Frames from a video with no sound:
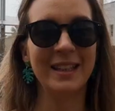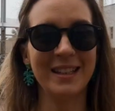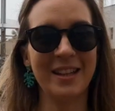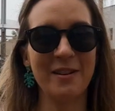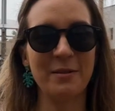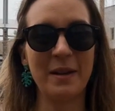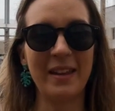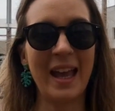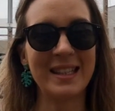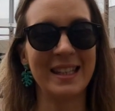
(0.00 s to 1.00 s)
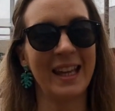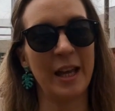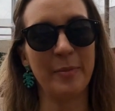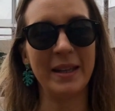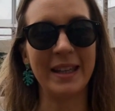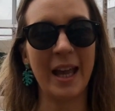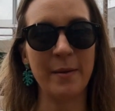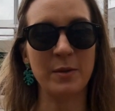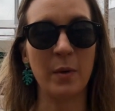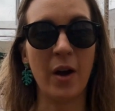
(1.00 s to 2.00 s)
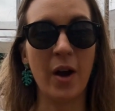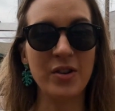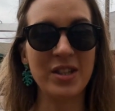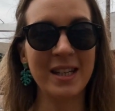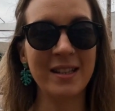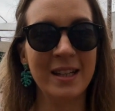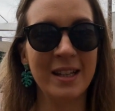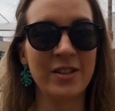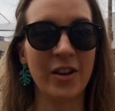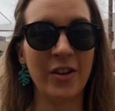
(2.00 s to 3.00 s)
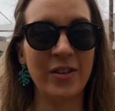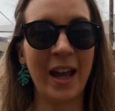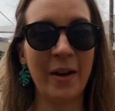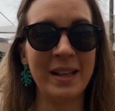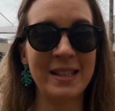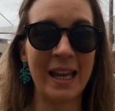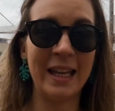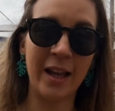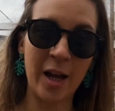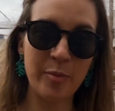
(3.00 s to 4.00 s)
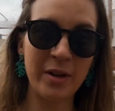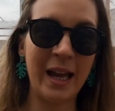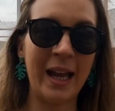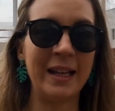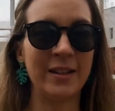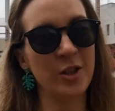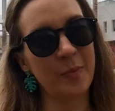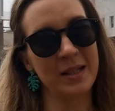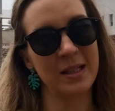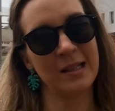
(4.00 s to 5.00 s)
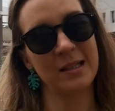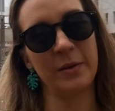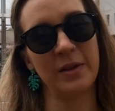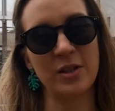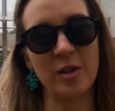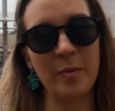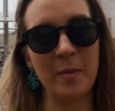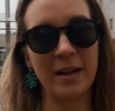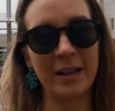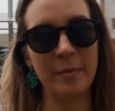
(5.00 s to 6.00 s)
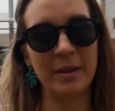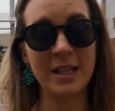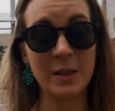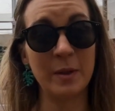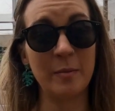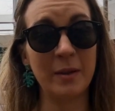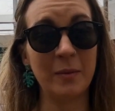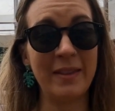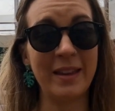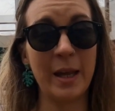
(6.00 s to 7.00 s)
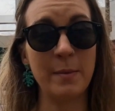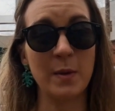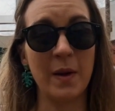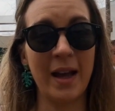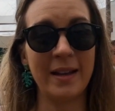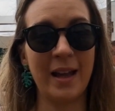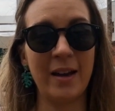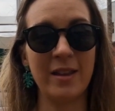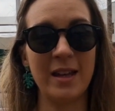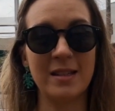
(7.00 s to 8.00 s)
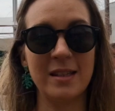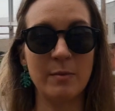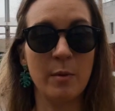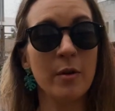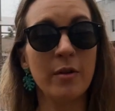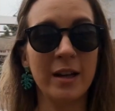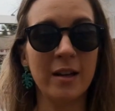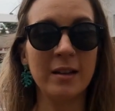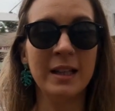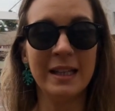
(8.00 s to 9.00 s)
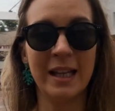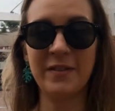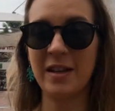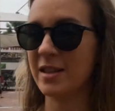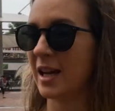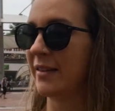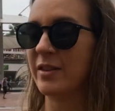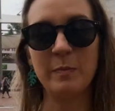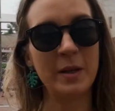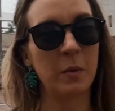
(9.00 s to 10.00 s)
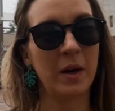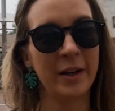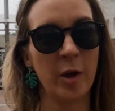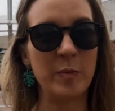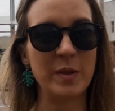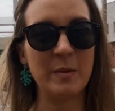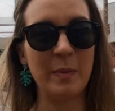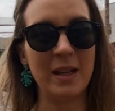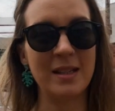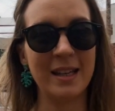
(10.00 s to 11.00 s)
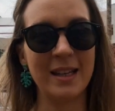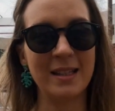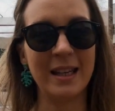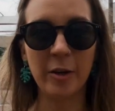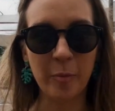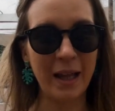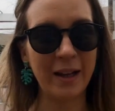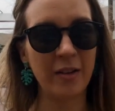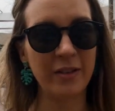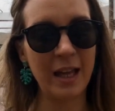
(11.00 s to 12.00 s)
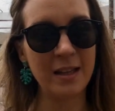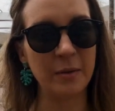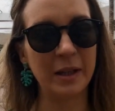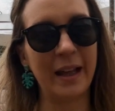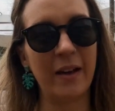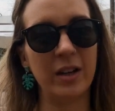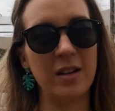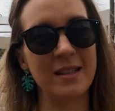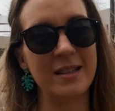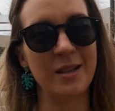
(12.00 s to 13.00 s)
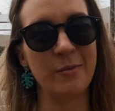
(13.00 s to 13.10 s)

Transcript: This here is where the SEAP Games were hosted. So now it's a library and shopping centre with a supermarket, but this would have been where the games were, and now there's this memorial left outside and this big wide open space. There's a little plaque over there, so we're going to have a look and see